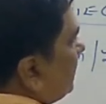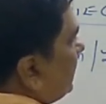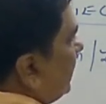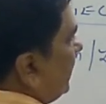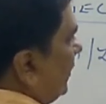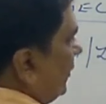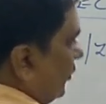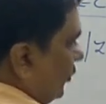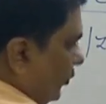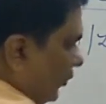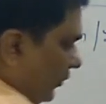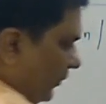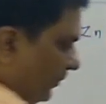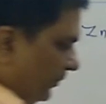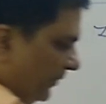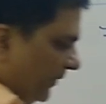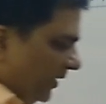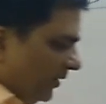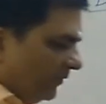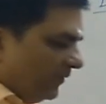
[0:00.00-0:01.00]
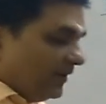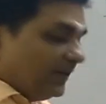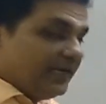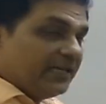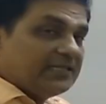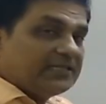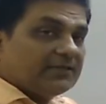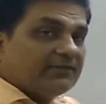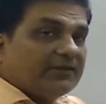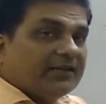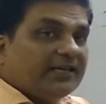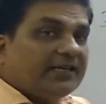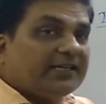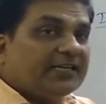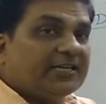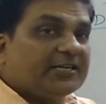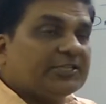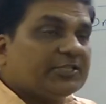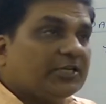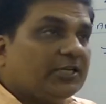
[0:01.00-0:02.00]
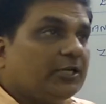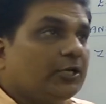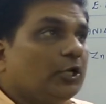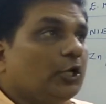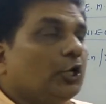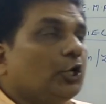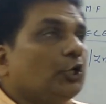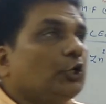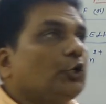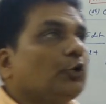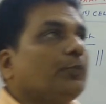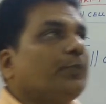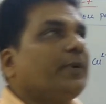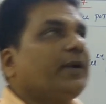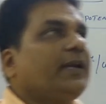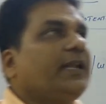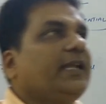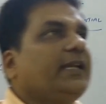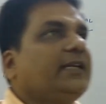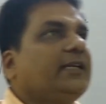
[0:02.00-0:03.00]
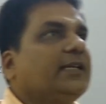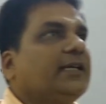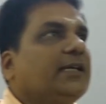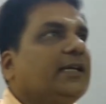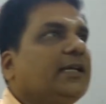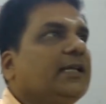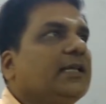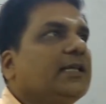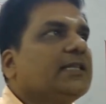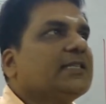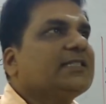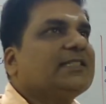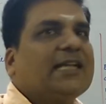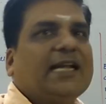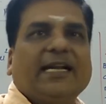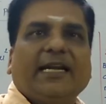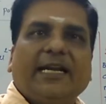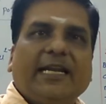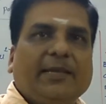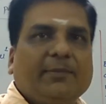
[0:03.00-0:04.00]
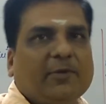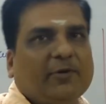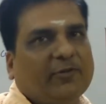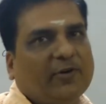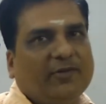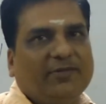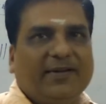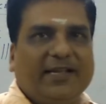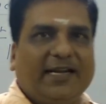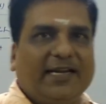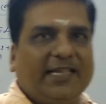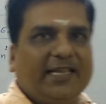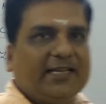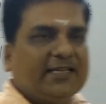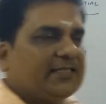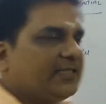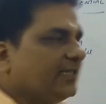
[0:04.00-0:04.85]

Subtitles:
Cu. What is our intention? To predict standard EMF of Daniel